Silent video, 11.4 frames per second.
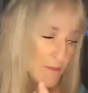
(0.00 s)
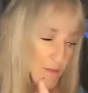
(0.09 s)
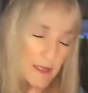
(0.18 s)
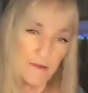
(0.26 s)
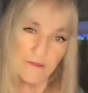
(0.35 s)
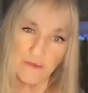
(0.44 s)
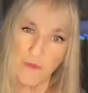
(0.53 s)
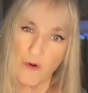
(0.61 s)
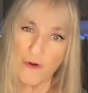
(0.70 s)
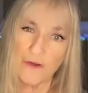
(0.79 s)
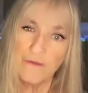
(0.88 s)
But he was
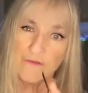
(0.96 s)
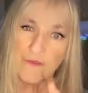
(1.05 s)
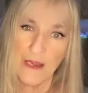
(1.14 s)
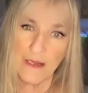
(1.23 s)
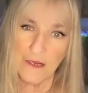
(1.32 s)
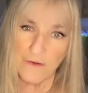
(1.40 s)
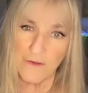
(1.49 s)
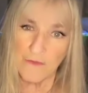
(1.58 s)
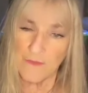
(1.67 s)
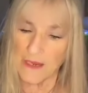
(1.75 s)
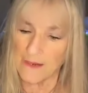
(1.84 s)
born right here
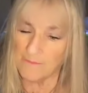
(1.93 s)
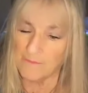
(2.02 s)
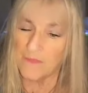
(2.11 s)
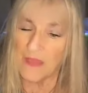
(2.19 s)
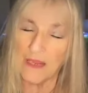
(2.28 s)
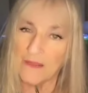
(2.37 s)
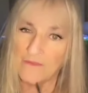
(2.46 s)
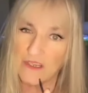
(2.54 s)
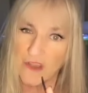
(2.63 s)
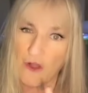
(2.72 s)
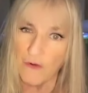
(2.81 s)
with me. He lived
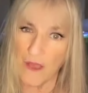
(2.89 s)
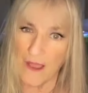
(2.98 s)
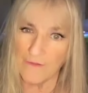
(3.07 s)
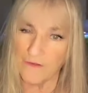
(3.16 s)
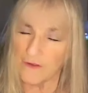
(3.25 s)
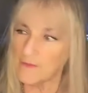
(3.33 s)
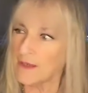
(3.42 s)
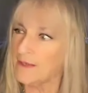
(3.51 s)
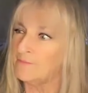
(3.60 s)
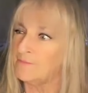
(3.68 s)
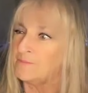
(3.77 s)
his whole life with me.